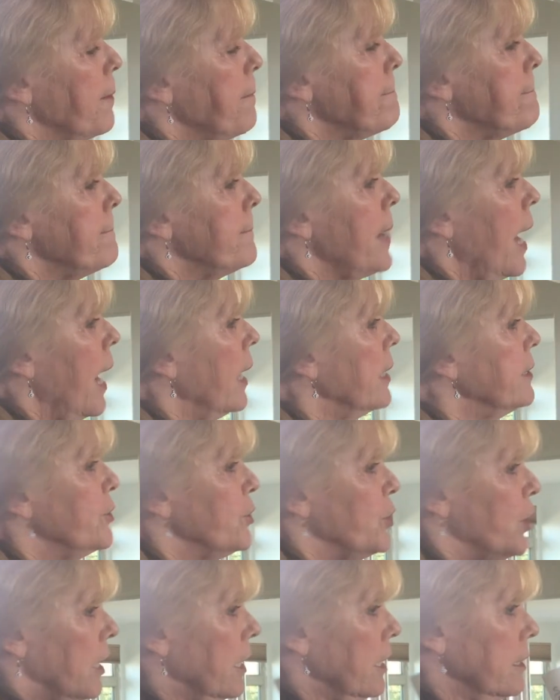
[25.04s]

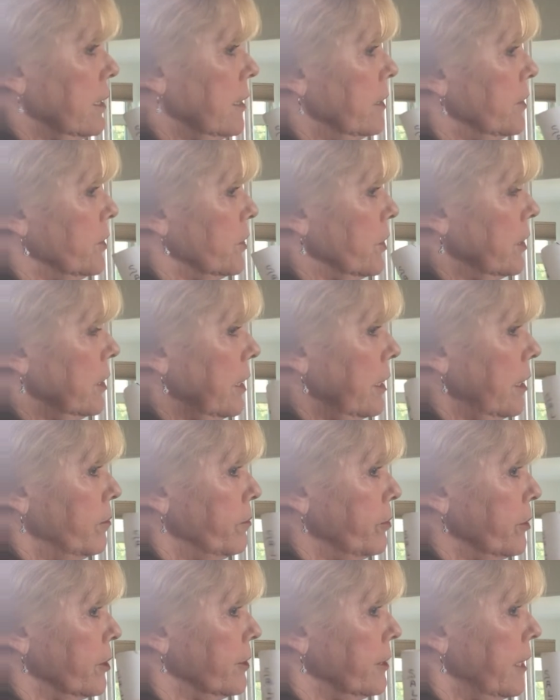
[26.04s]
magic that's going to
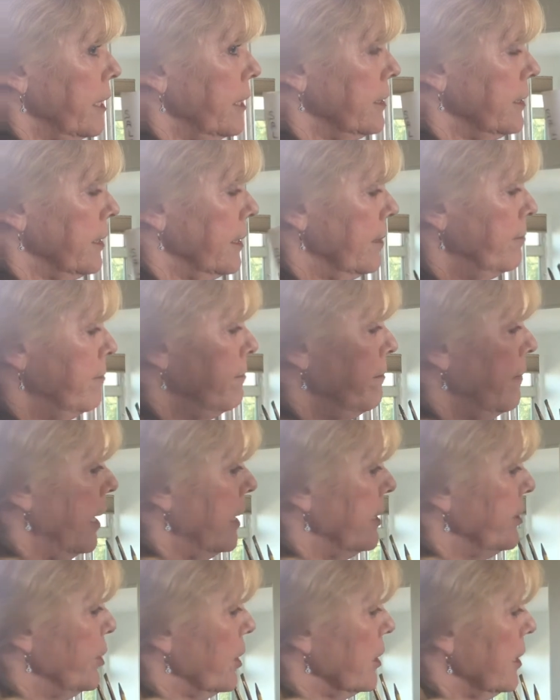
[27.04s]
help create that
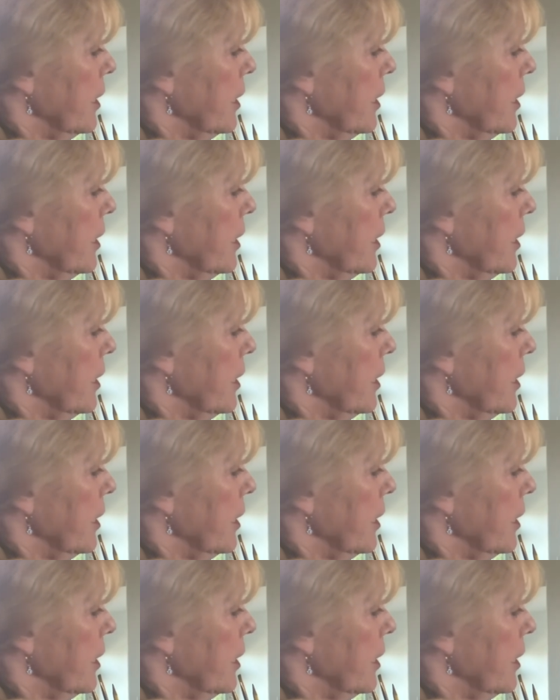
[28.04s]
magic